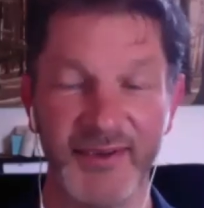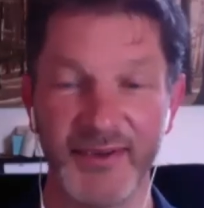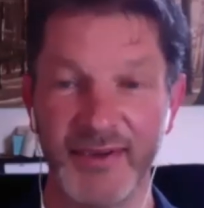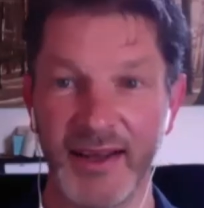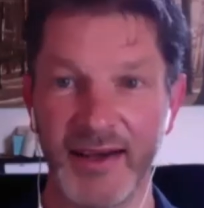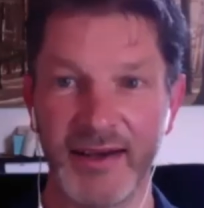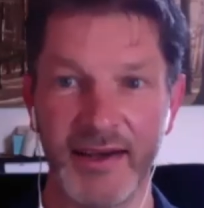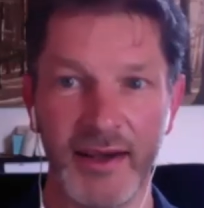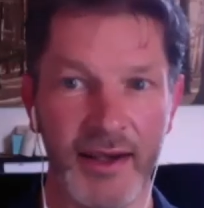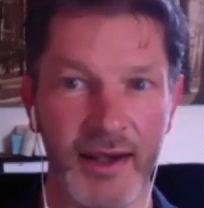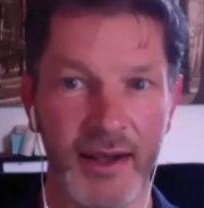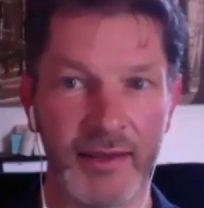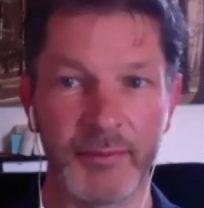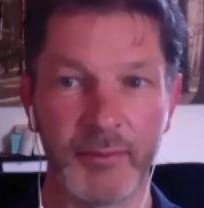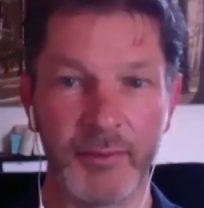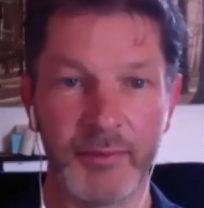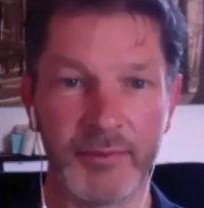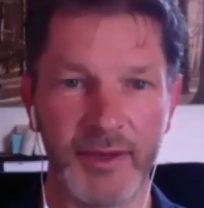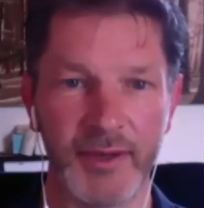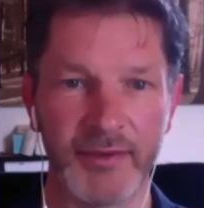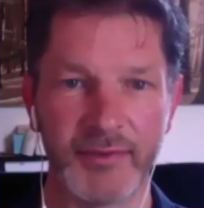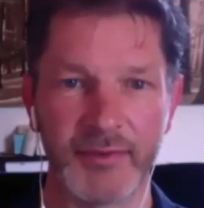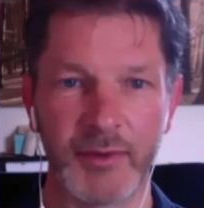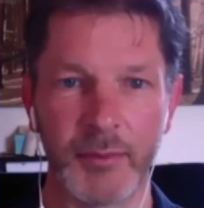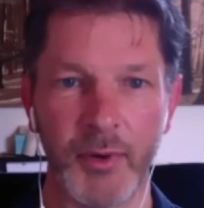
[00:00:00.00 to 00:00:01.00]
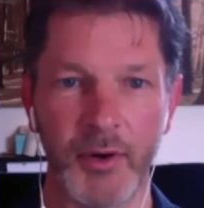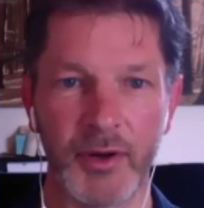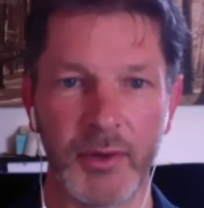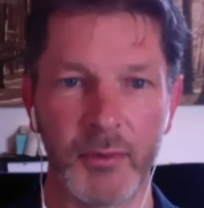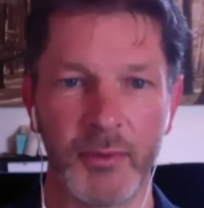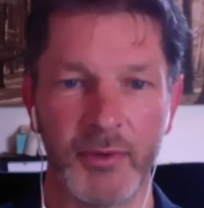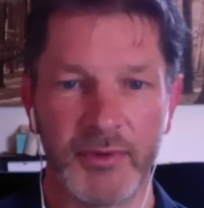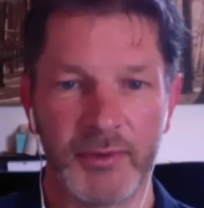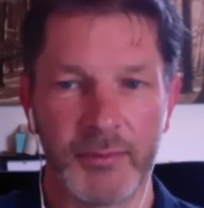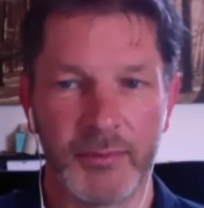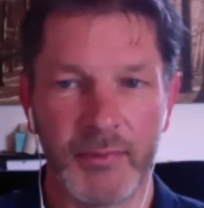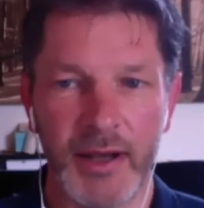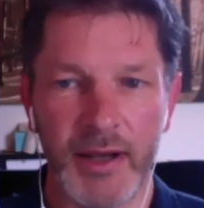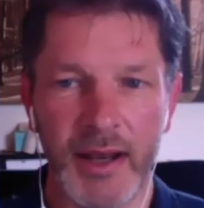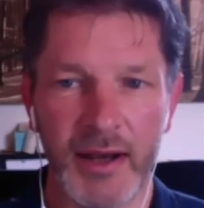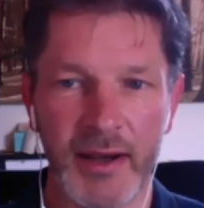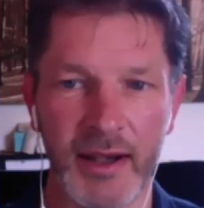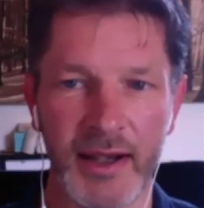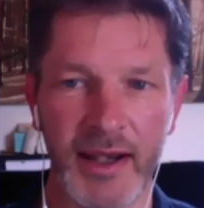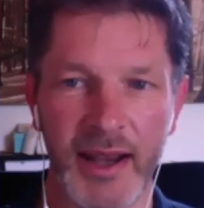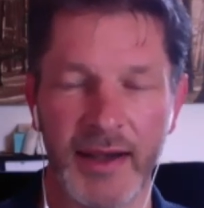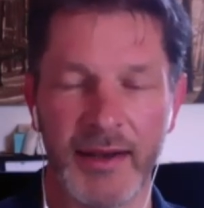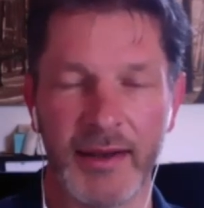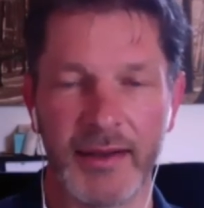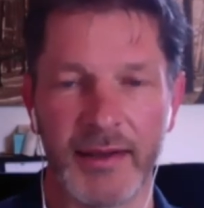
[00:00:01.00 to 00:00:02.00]
And I suppose that's the body wisdom,
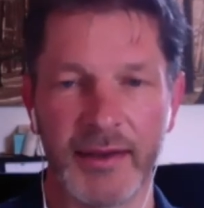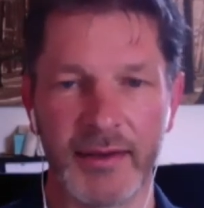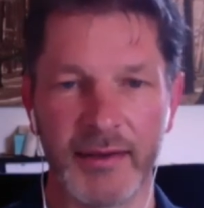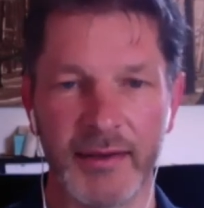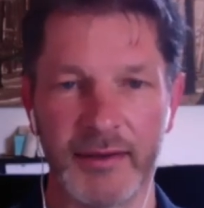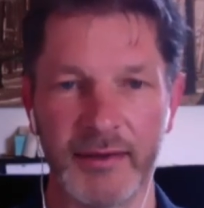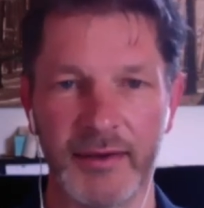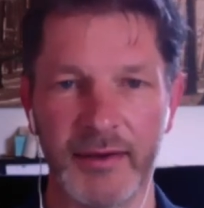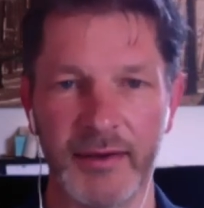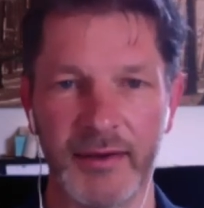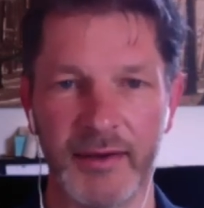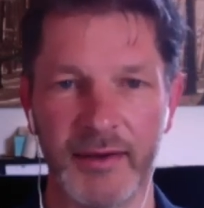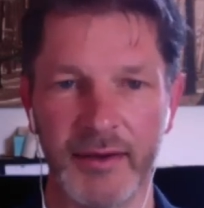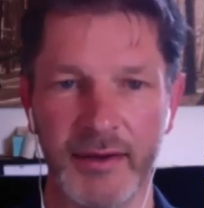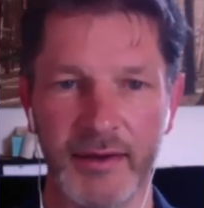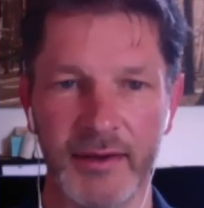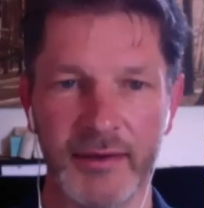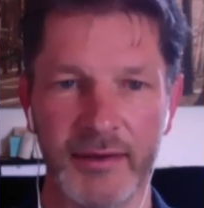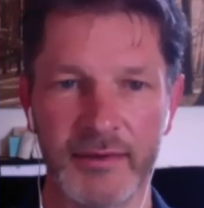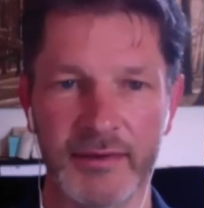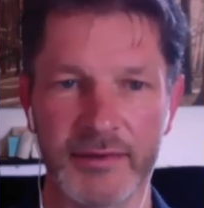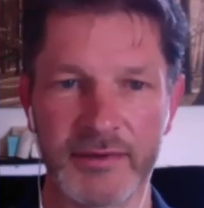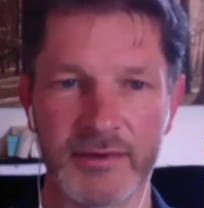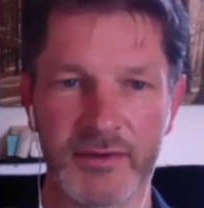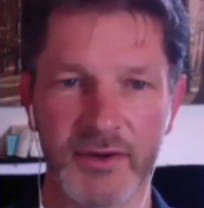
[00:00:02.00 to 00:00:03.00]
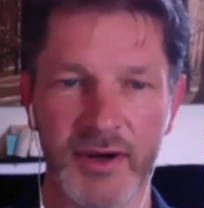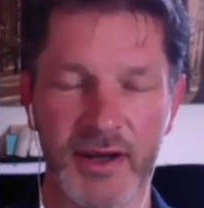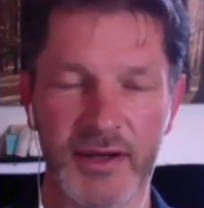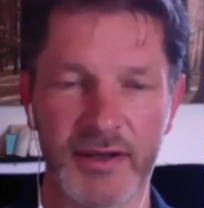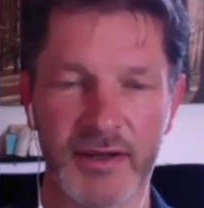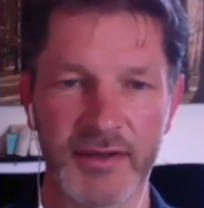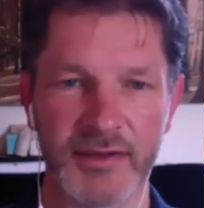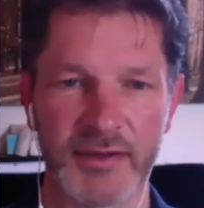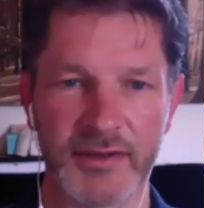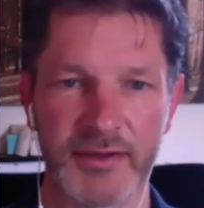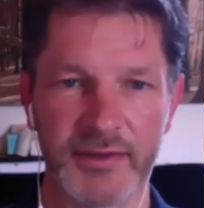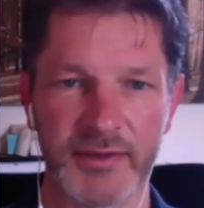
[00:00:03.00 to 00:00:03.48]
letting it stretch.